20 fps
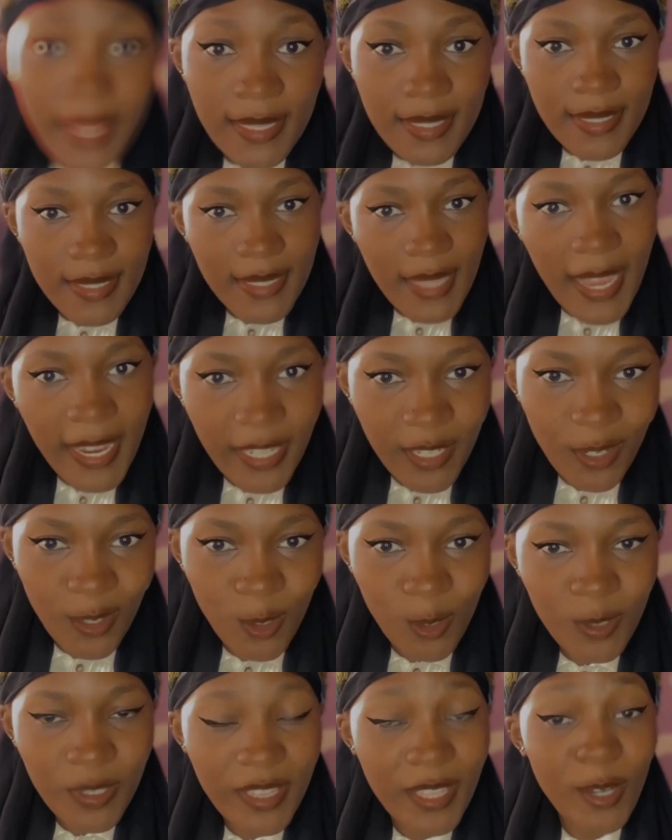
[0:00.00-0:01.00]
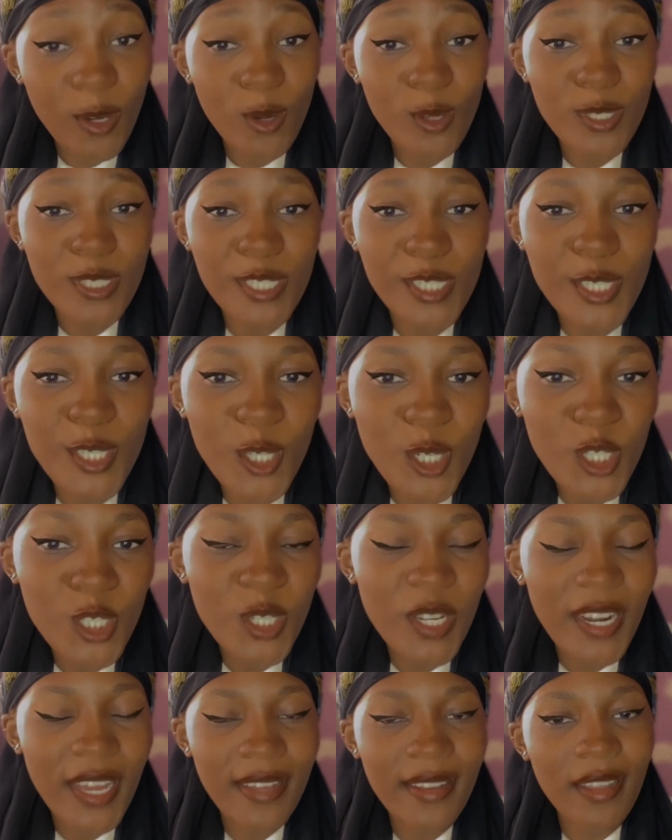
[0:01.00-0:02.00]
Side note, the
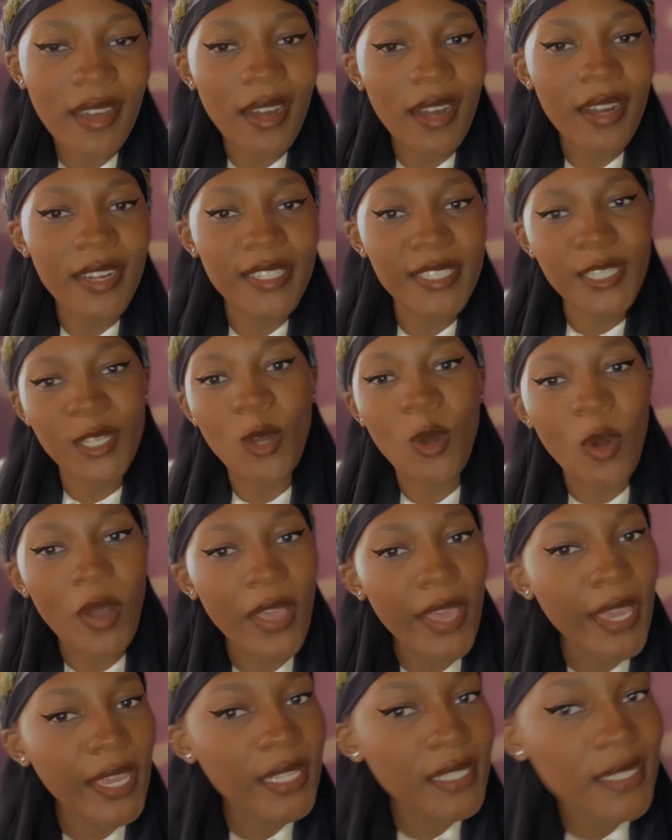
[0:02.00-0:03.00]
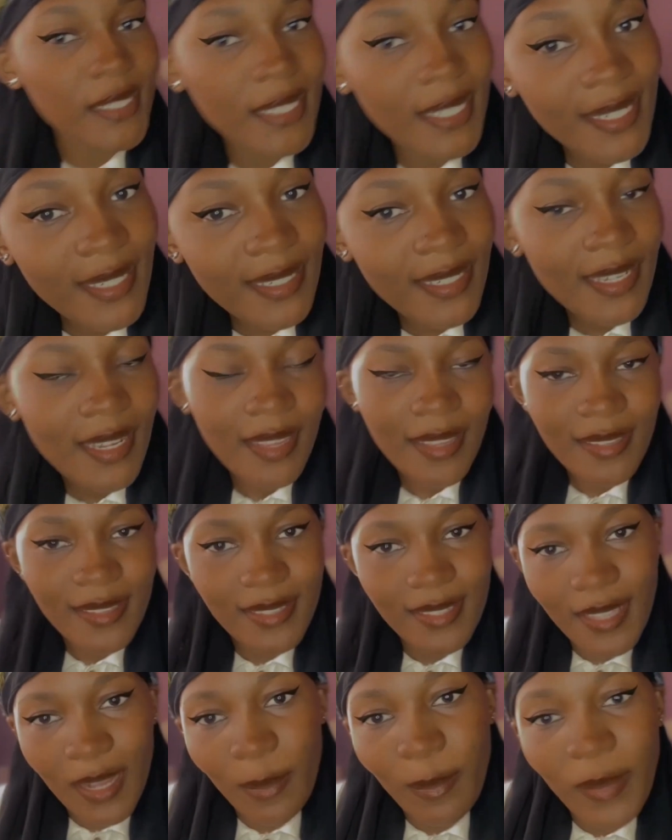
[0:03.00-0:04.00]
Constitution under Article 18,
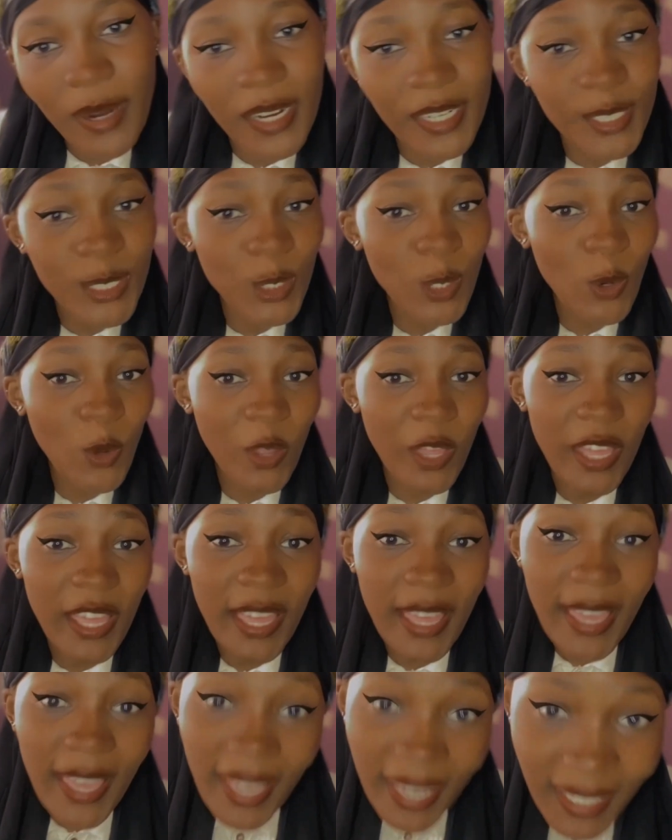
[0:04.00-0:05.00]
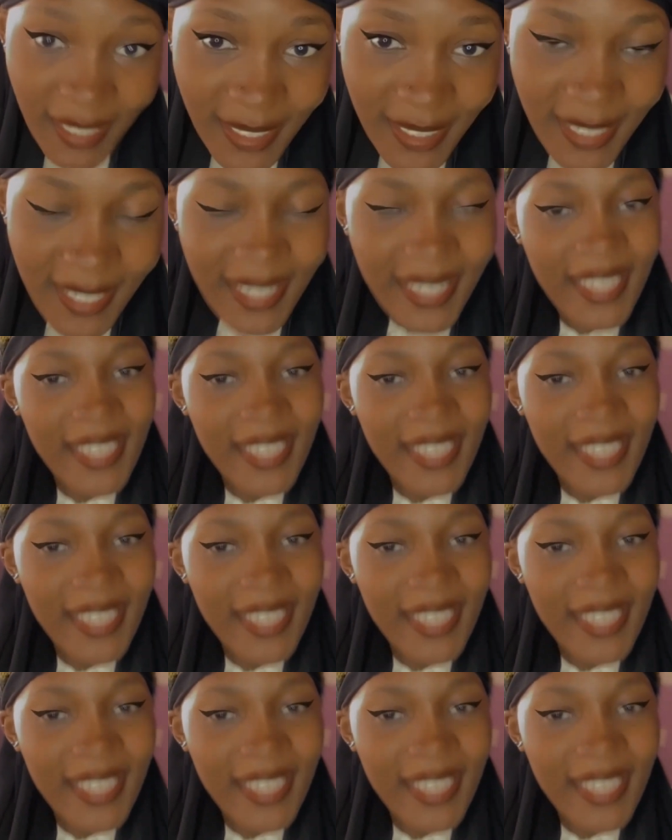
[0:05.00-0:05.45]
sub-Article 8,